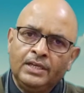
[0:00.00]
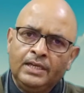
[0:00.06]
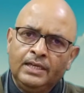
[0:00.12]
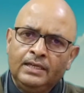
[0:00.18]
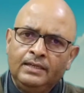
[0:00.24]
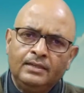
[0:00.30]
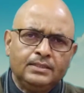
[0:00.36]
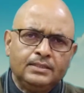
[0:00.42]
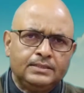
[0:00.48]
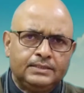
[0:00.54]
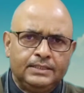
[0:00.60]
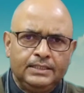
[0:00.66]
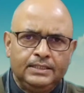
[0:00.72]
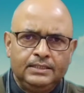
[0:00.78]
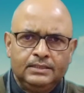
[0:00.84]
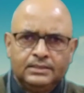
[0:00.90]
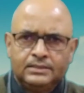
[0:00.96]
Let us
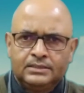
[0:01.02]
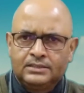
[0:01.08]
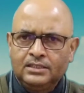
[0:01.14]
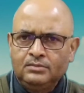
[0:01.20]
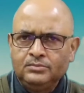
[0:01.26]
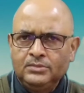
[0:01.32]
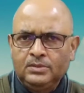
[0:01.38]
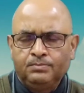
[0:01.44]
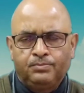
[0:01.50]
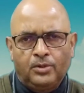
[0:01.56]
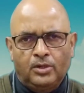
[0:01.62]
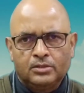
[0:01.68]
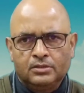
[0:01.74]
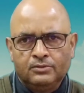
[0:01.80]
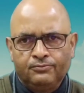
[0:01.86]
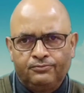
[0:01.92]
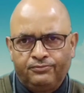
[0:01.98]
see some
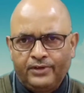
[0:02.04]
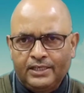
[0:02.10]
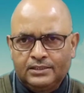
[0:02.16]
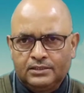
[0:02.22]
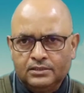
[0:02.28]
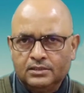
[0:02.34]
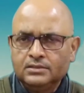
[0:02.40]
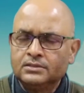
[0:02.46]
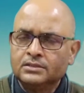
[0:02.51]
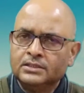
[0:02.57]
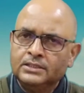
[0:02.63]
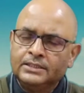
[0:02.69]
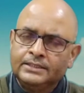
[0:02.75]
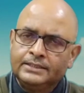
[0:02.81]
important factors